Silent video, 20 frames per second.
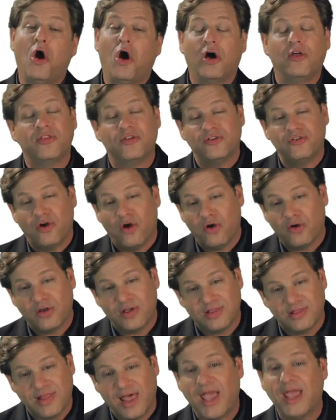on the
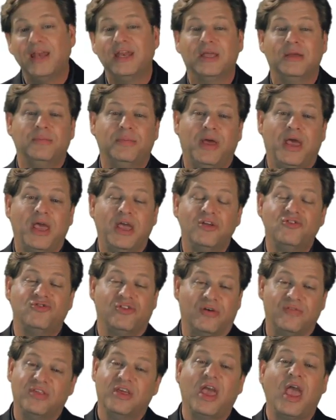target landing page
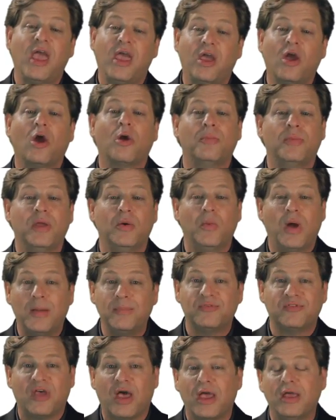of the AARP
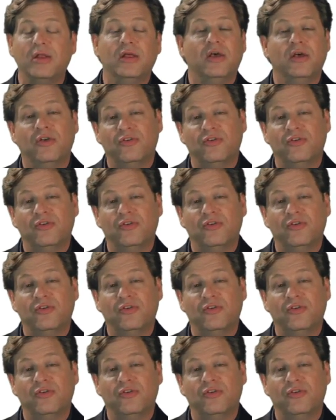website,